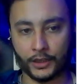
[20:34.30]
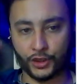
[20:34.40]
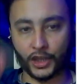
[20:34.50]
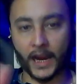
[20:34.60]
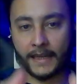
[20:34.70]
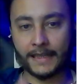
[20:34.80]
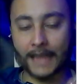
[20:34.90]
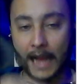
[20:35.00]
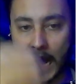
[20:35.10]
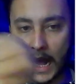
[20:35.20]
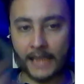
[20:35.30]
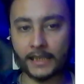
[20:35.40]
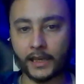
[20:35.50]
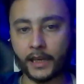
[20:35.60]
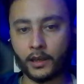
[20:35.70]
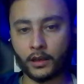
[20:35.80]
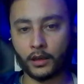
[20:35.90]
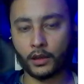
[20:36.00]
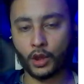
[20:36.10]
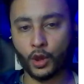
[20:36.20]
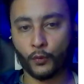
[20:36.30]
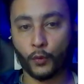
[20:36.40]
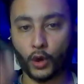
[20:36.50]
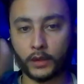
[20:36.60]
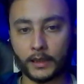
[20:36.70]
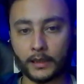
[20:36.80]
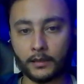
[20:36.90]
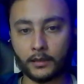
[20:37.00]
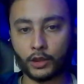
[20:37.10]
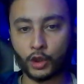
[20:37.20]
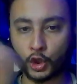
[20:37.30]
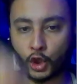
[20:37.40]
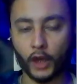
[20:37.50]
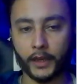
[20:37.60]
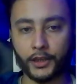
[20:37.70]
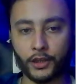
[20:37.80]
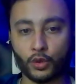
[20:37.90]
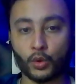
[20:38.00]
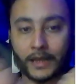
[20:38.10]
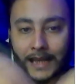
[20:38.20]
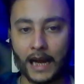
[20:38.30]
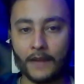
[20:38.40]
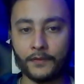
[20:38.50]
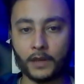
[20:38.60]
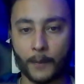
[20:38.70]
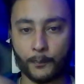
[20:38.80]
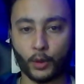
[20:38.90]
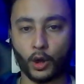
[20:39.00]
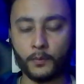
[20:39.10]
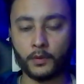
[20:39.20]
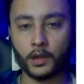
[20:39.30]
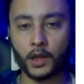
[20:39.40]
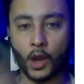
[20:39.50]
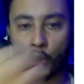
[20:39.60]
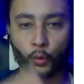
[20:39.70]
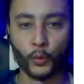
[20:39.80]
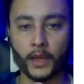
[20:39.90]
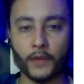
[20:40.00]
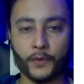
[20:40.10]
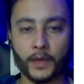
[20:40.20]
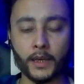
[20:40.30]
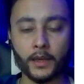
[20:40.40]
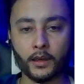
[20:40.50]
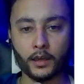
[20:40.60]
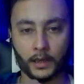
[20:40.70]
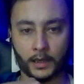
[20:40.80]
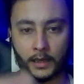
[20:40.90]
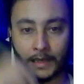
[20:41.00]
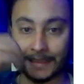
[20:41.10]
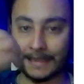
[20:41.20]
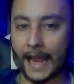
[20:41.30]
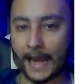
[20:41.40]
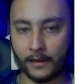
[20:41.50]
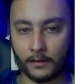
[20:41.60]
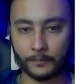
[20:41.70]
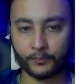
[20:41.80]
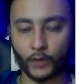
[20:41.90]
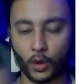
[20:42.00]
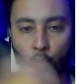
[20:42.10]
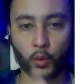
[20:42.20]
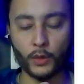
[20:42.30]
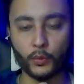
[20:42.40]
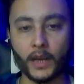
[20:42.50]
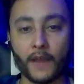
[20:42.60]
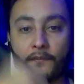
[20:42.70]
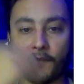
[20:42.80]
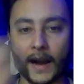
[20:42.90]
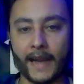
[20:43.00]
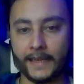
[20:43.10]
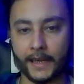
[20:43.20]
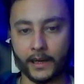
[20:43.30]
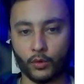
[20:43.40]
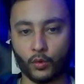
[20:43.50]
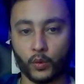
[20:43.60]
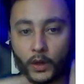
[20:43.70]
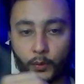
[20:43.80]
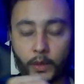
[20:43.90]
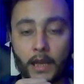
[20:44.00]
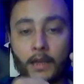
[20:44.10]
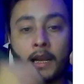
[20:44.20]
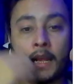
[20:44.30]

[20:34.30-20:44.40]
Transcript: chat is asking for the knowledge to craft a prompt where we lag, what we are finding, what we are